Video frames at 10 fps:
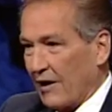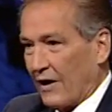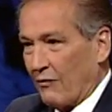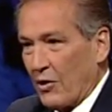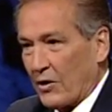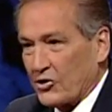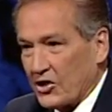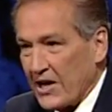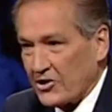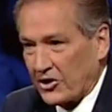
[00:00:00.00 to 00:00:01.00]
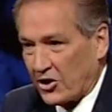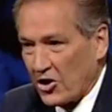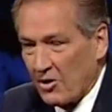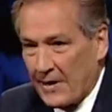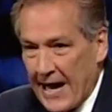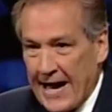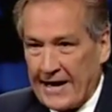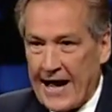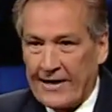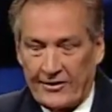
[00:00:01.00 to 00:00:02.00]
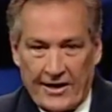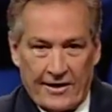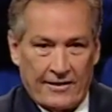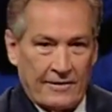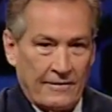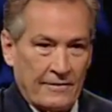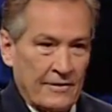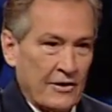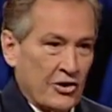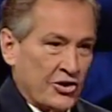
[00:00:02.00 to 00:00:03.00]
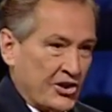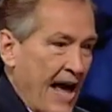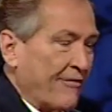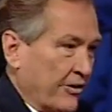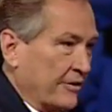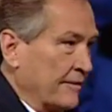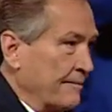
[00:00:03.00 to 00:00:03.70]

if you were to see just a human hand out there, severed,